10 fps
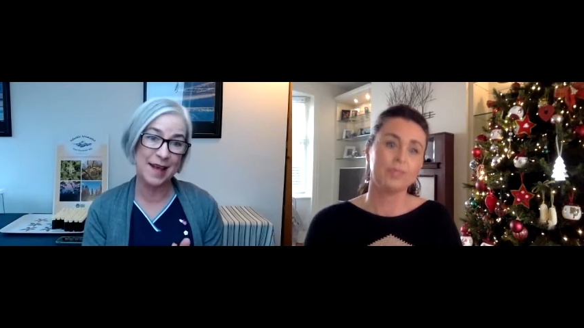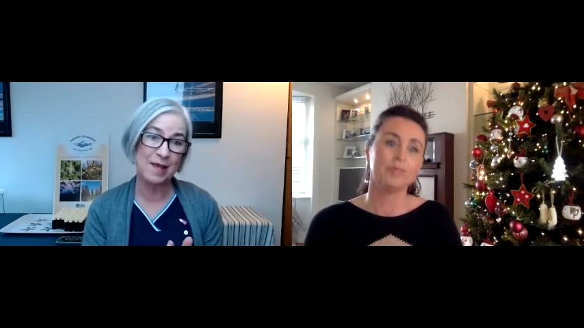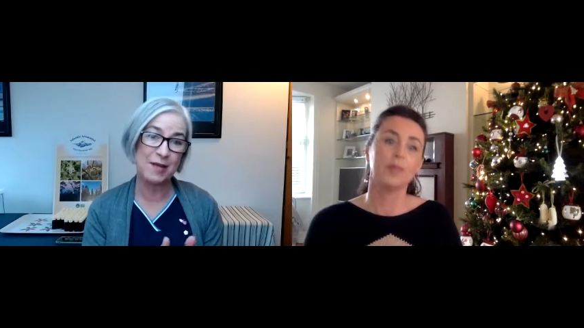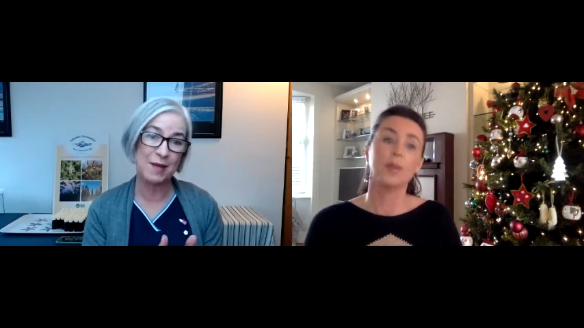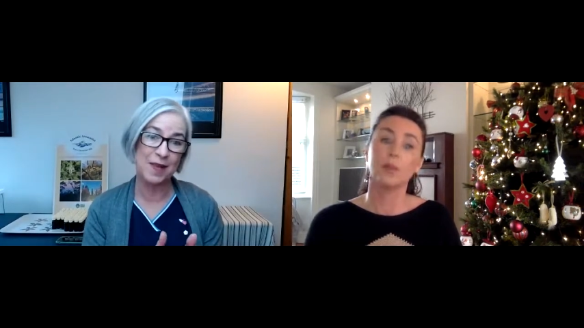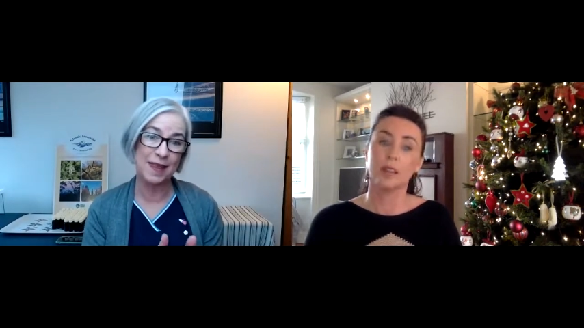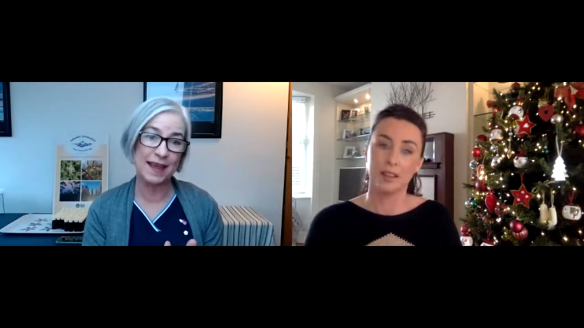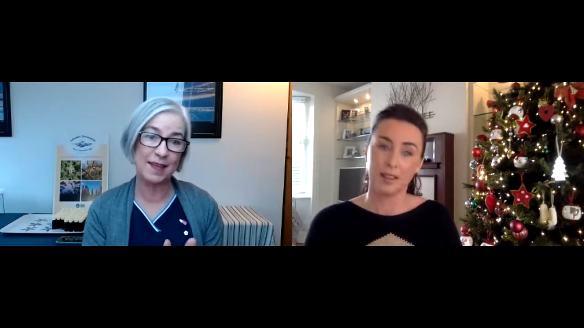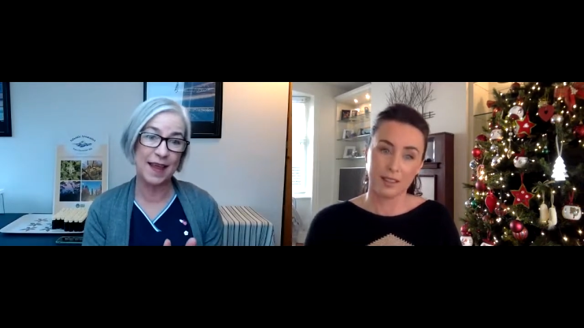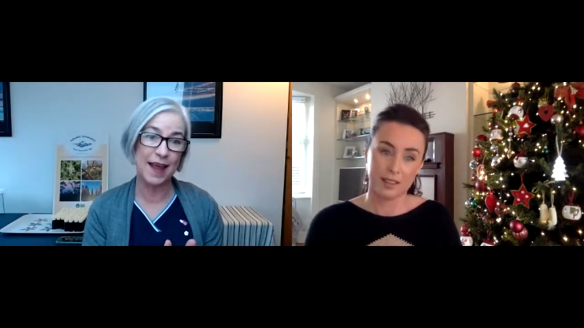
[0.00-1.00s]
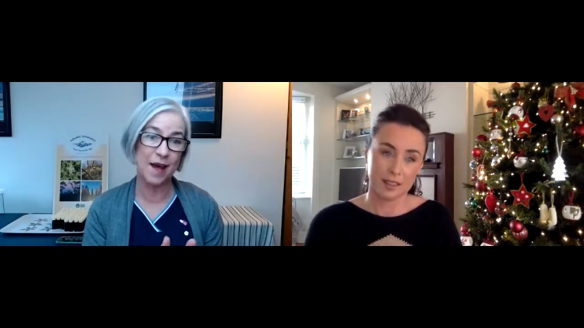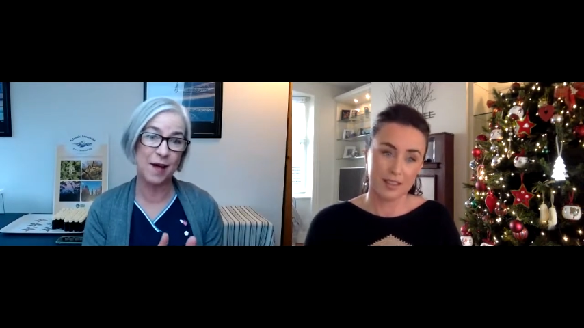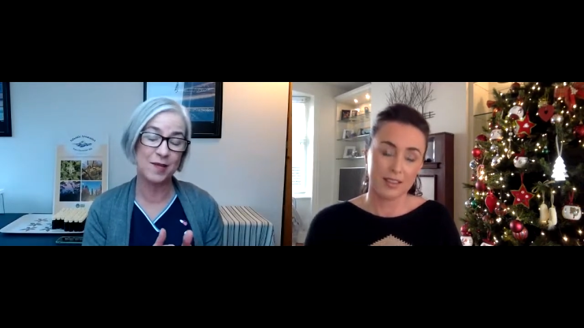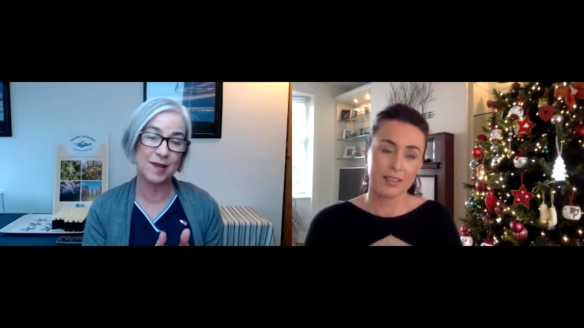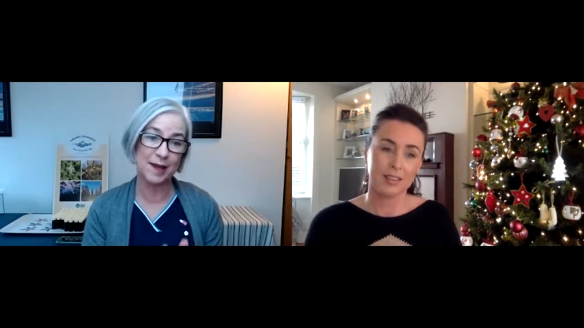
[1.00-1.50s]
Speaker 1: So I think they are
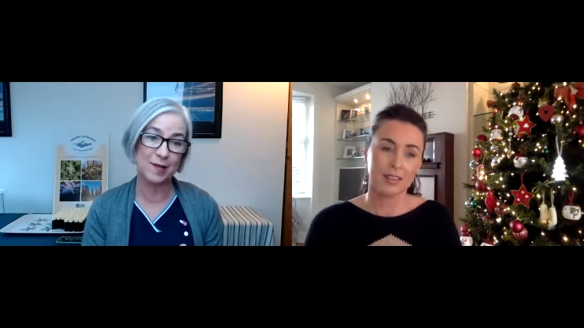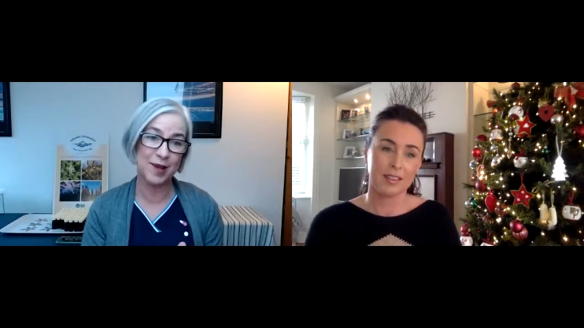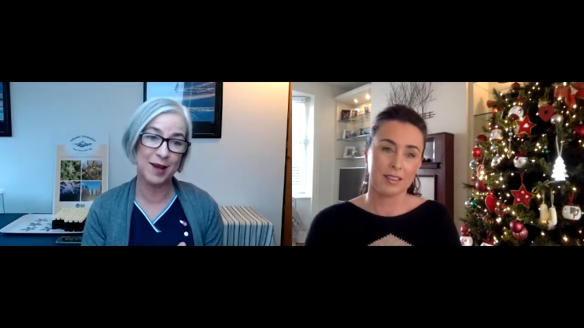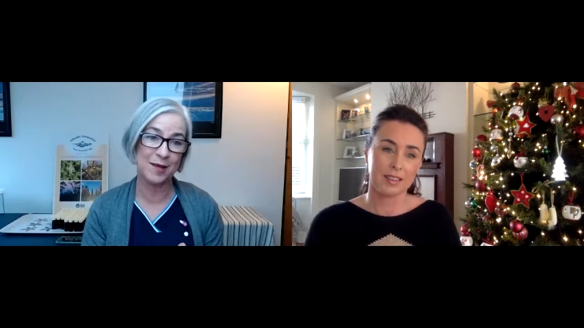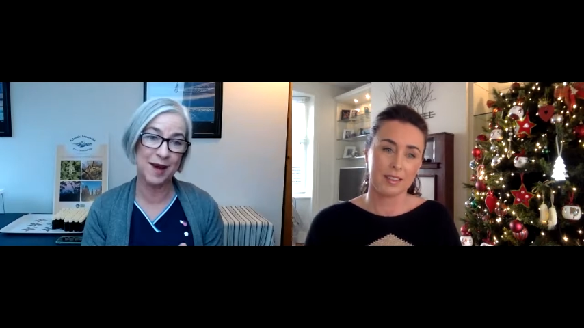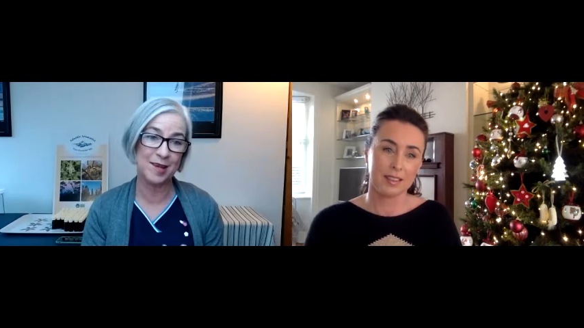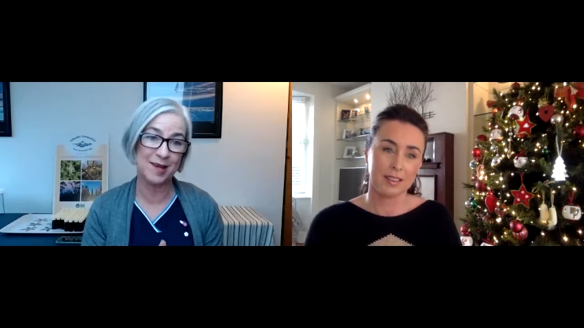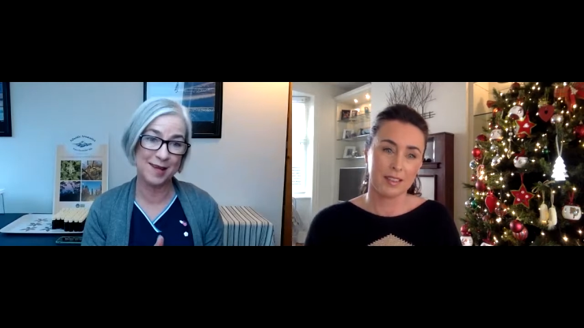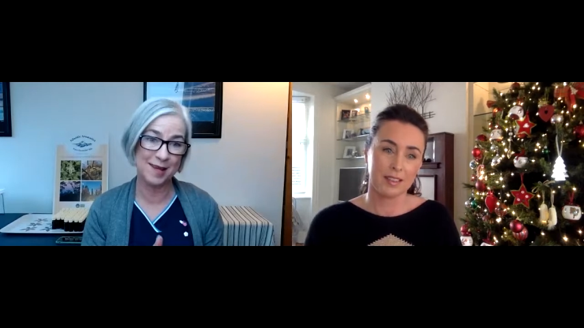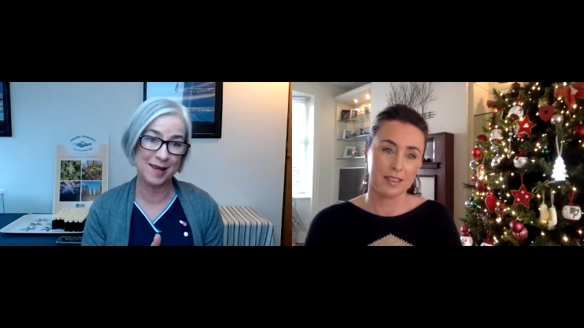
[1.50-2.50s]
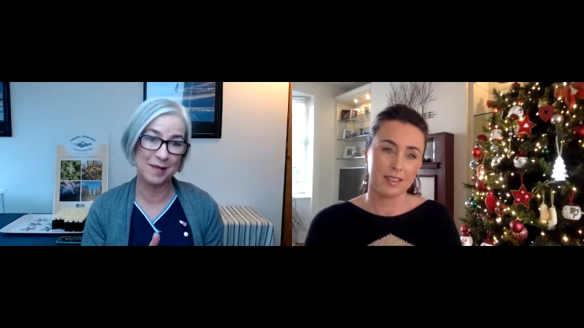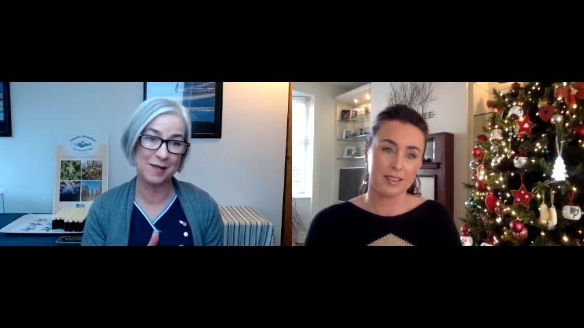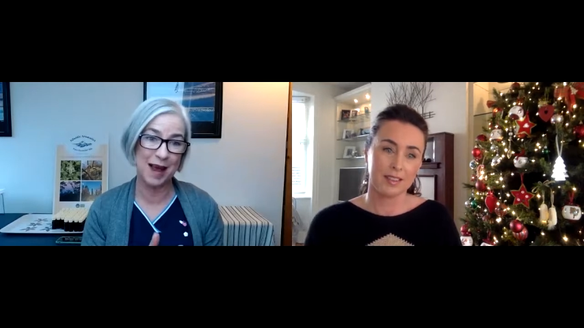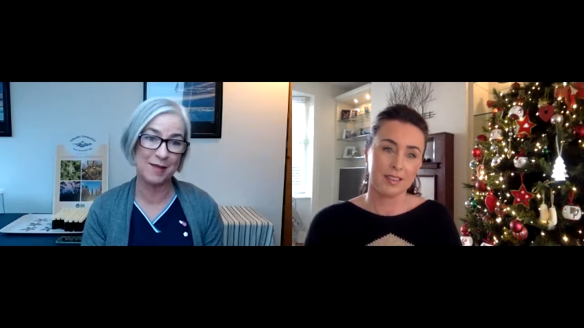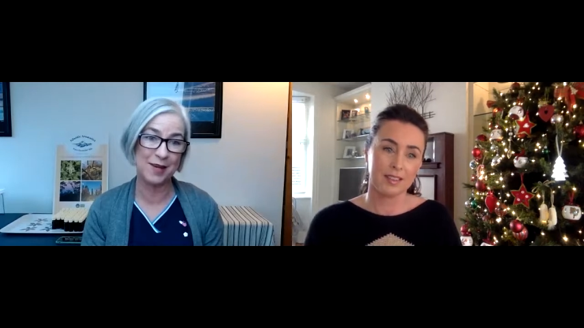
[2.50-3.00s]
six generations of
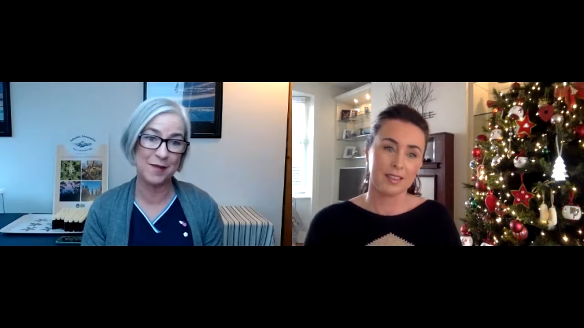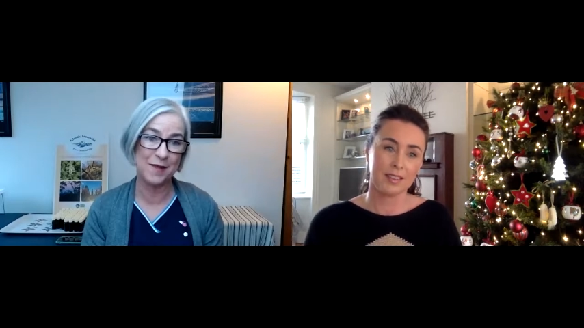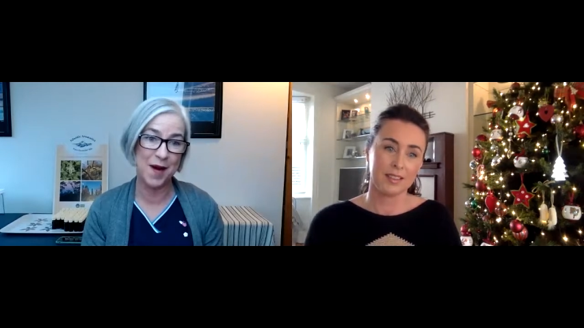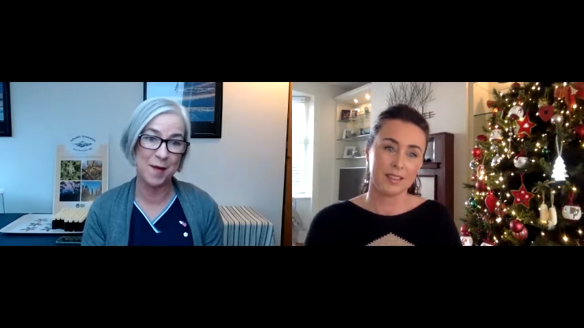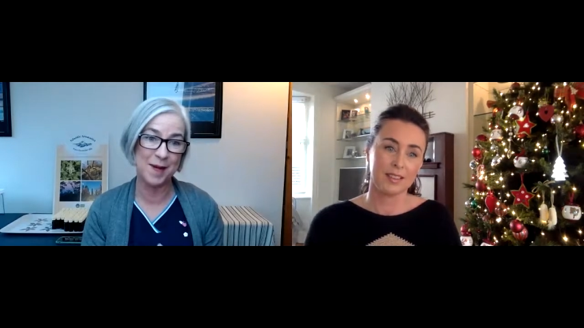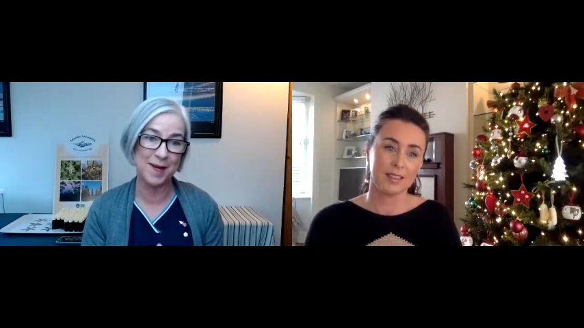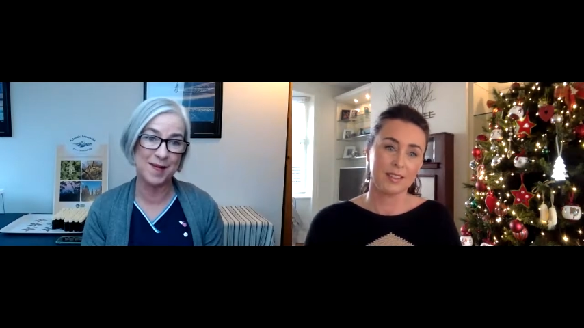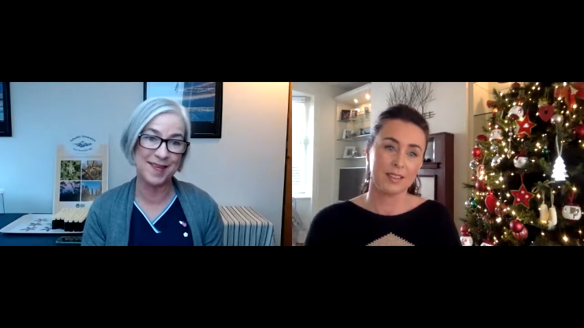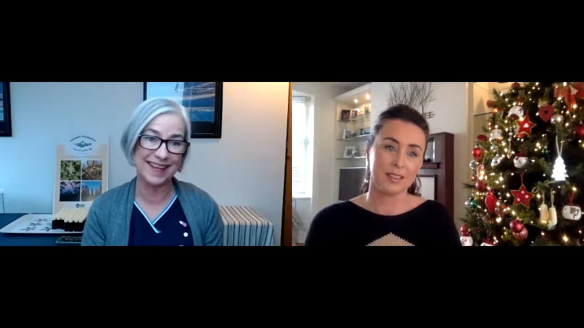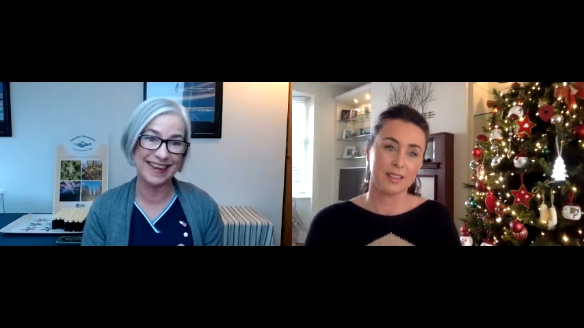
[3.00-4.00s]
lavender farmers.